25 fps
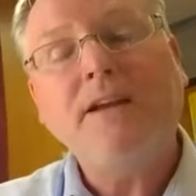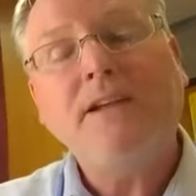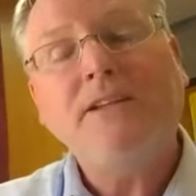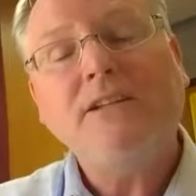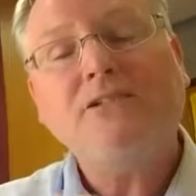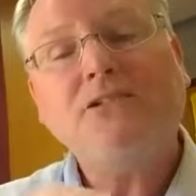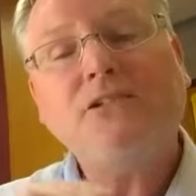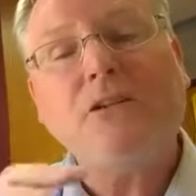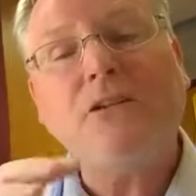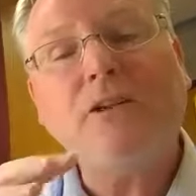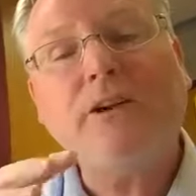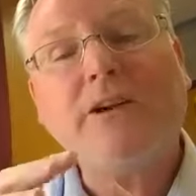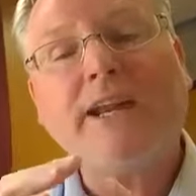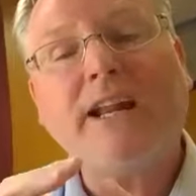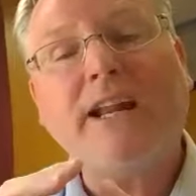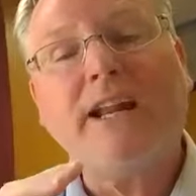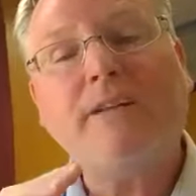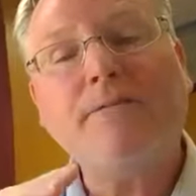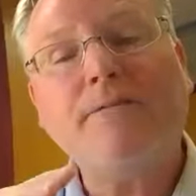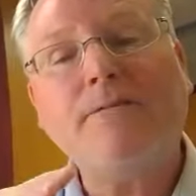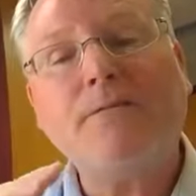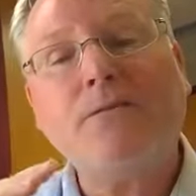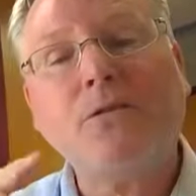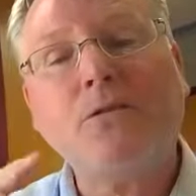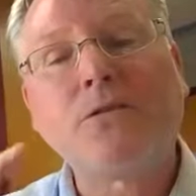So they're
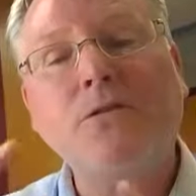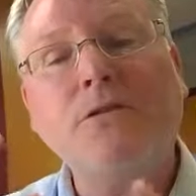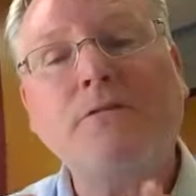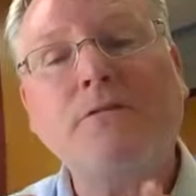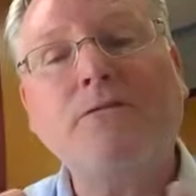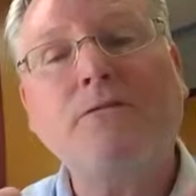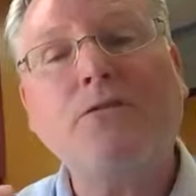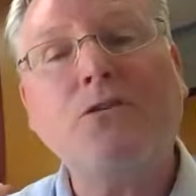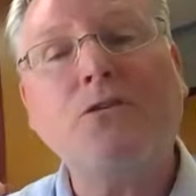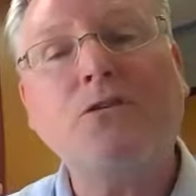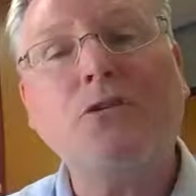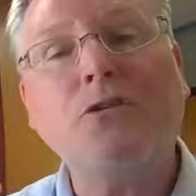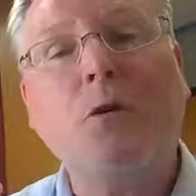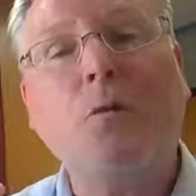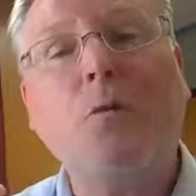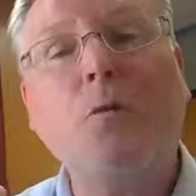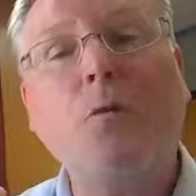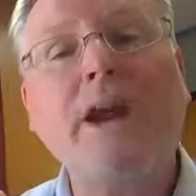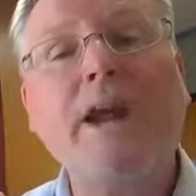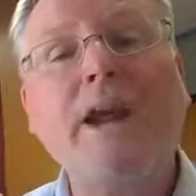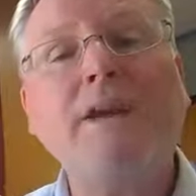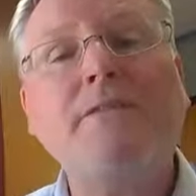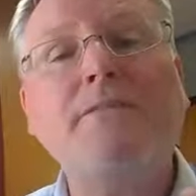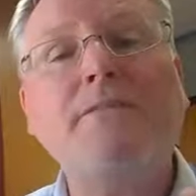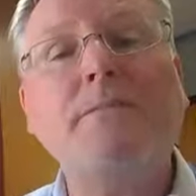getting further and further
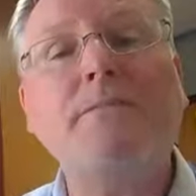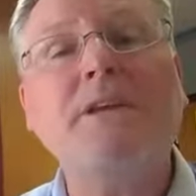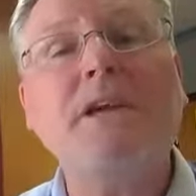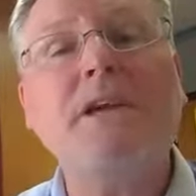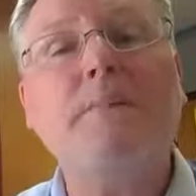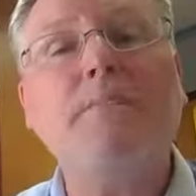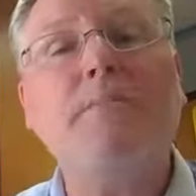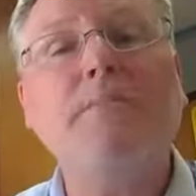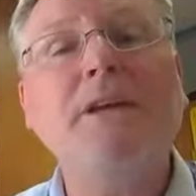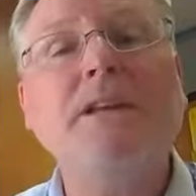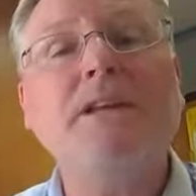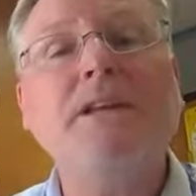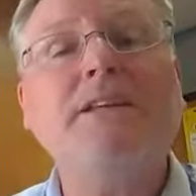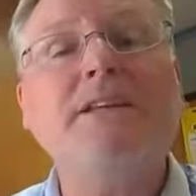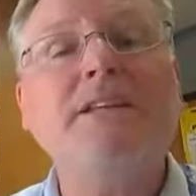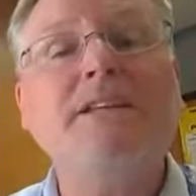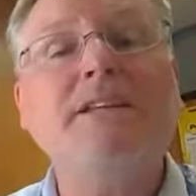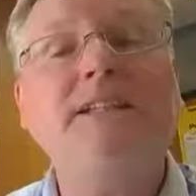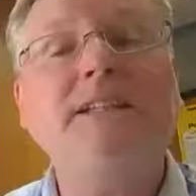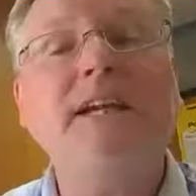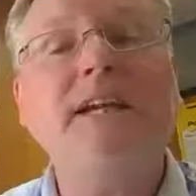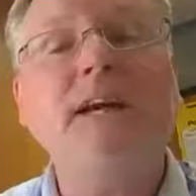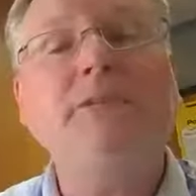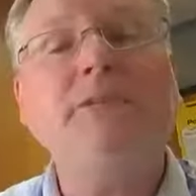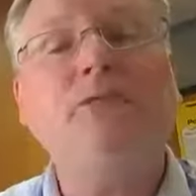away from the
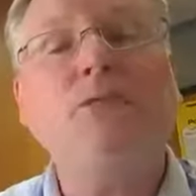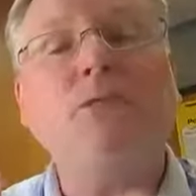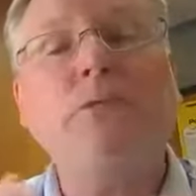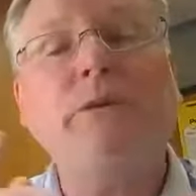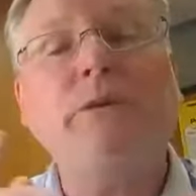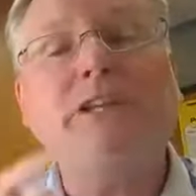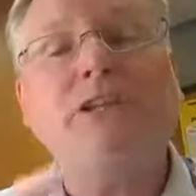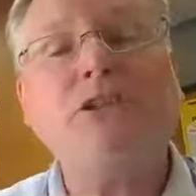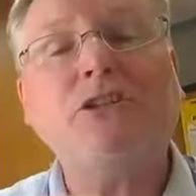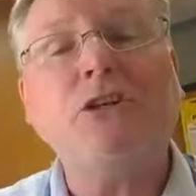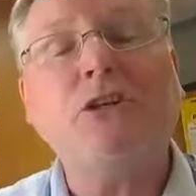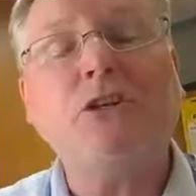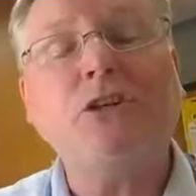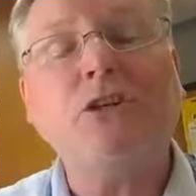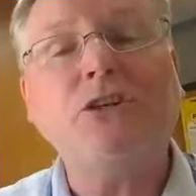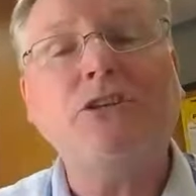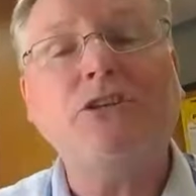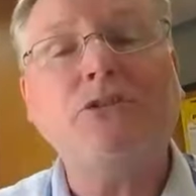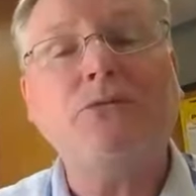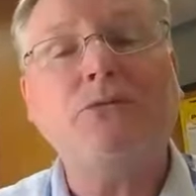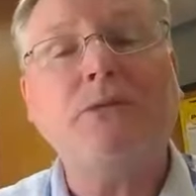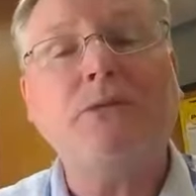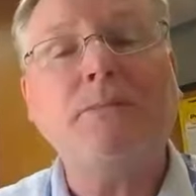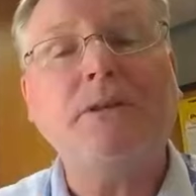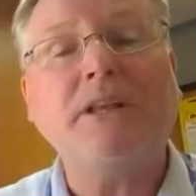ability to ever return
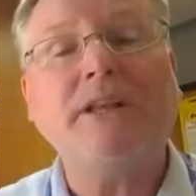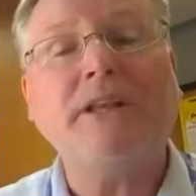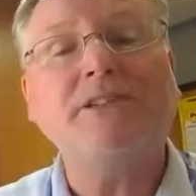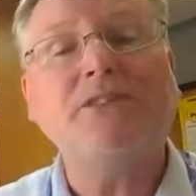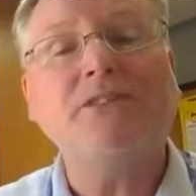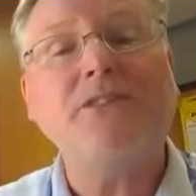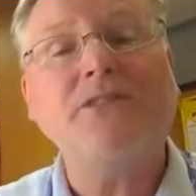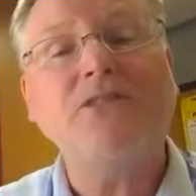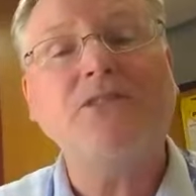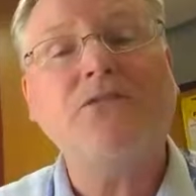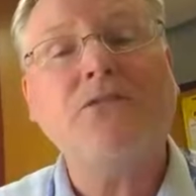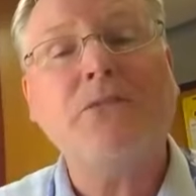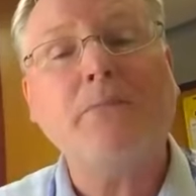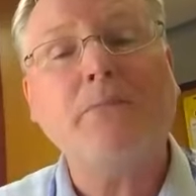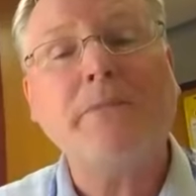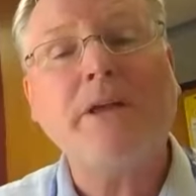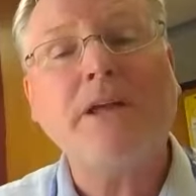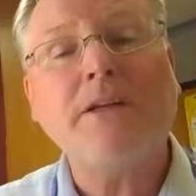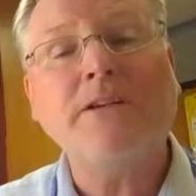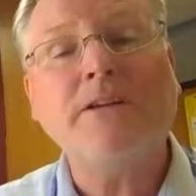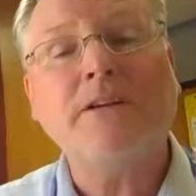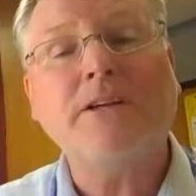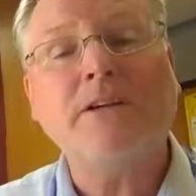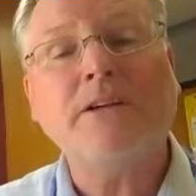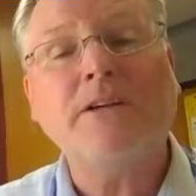to a place that's
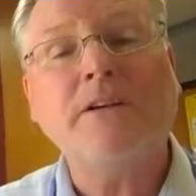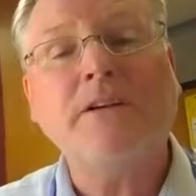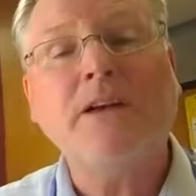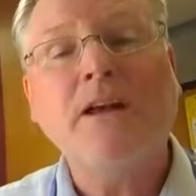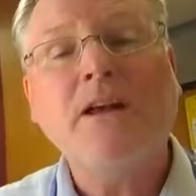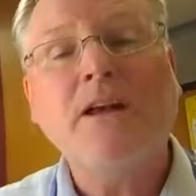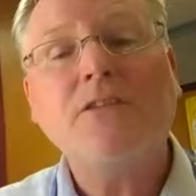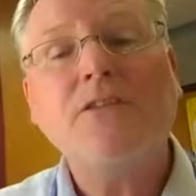familiar.